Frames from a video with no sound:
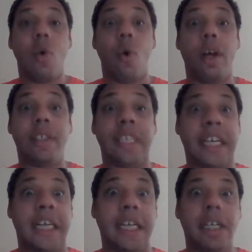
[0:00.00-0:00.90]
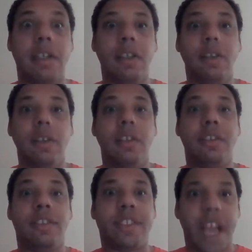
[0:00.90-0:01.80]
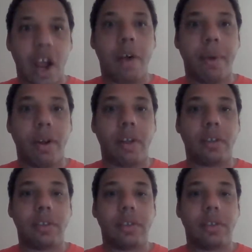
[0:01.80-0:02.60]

was it terrible.